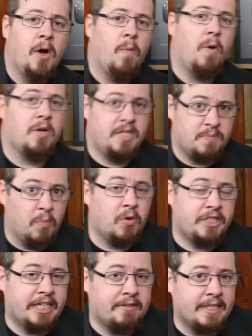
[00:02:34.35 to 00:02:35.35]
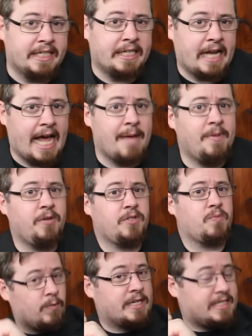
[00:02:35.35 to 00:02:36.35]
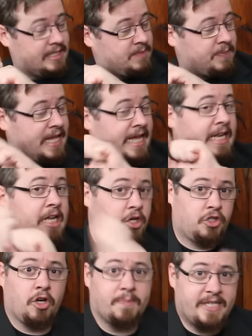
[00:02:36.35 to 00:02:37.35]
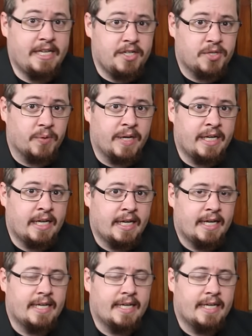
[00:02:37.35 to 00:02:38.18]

what is more generally going to happen is once this blade chops into it,